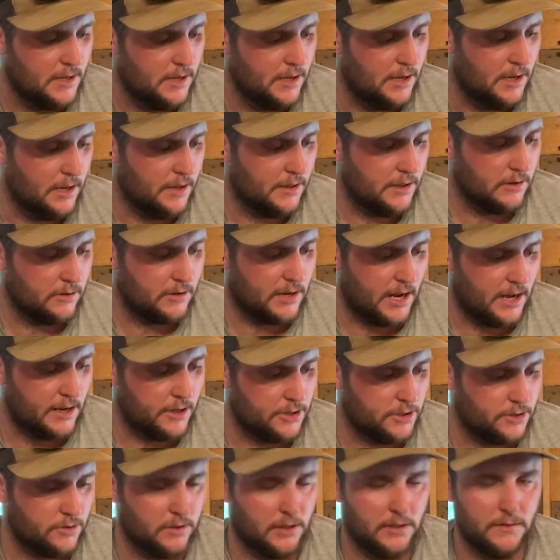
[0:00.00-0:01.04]
uh, they'll kind
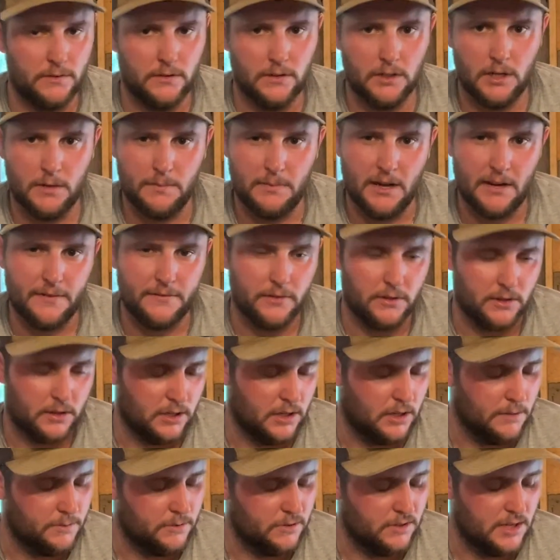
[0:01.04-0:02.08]
of shrivel up after a
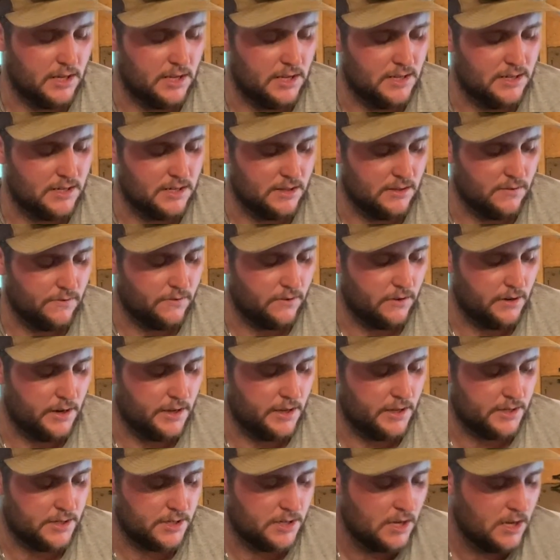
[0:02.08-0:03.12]
couple days in the
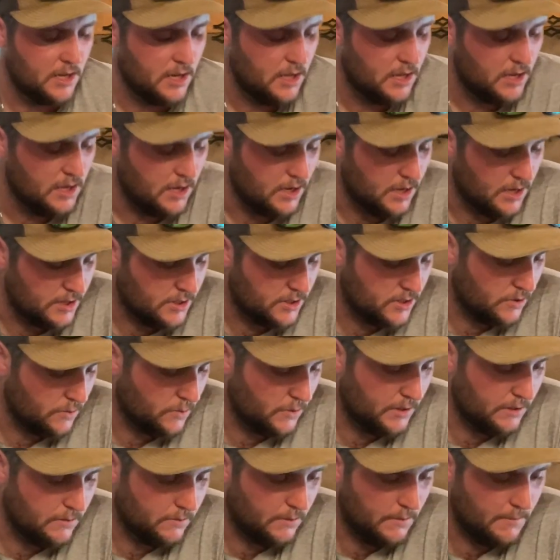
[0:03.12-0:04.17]
fridge. Uh, so
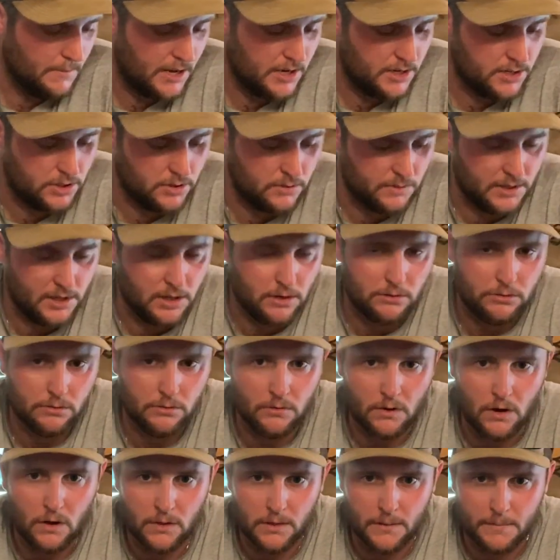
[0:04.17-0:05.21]
we, we make sure we go
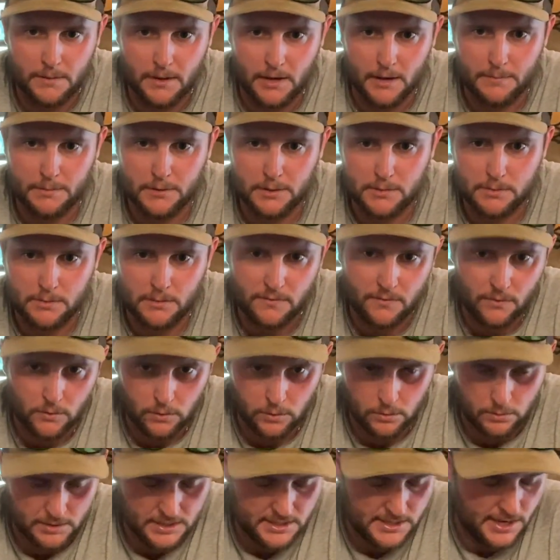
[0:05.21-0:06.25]
through all the peppers
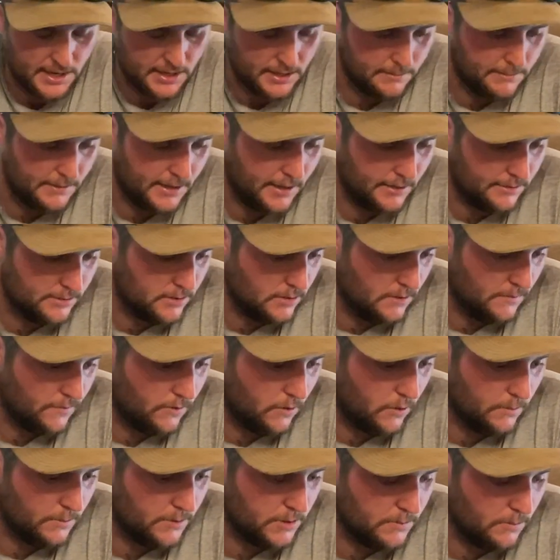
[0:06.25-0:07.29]
before we take them down to the
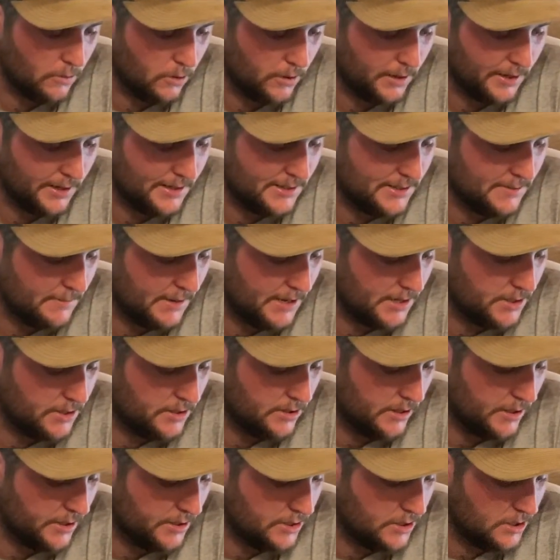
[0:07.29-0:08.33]
farmer's market and make
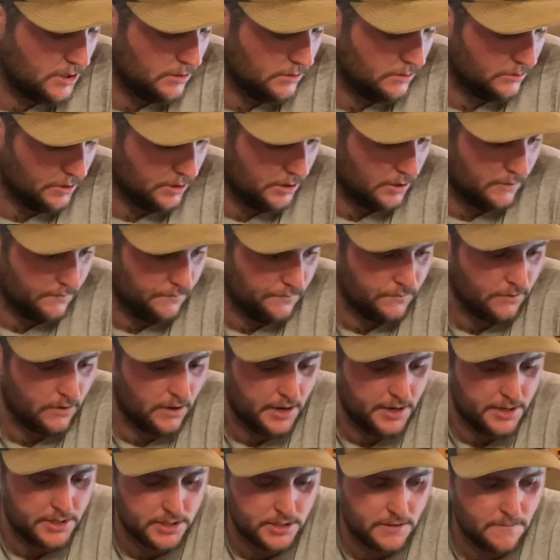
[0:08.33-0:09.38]
sure they're still good and
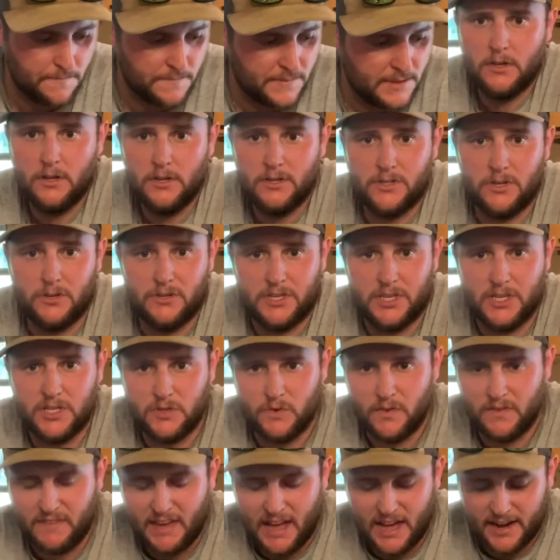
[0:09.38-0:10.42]
fresh. So since
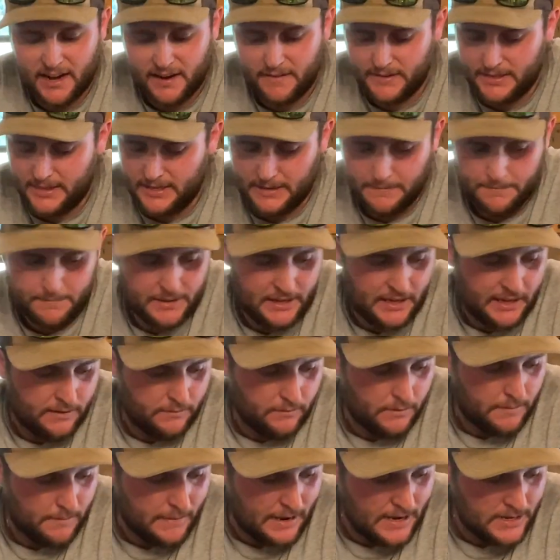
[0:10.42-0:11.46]
we've got everything picked,
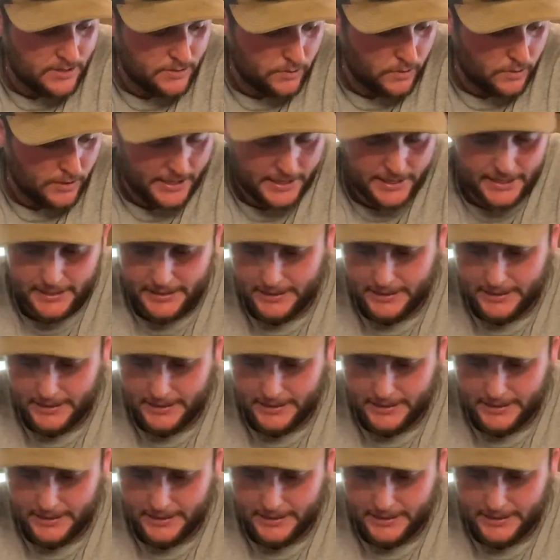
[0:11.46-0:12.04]
we might as well get it